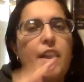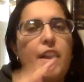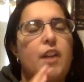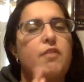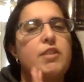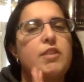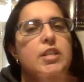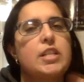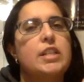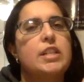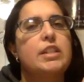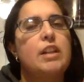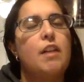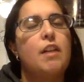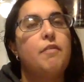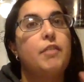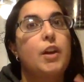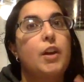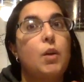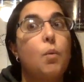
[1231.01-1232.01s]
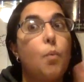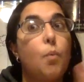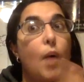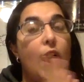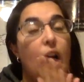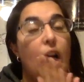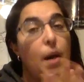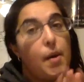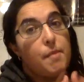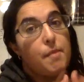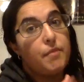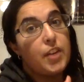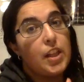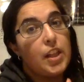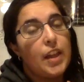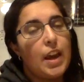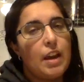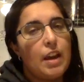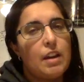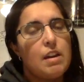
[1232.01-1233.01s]
R&D stuff, like how I'm
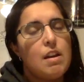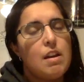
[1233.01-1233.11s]
feeling.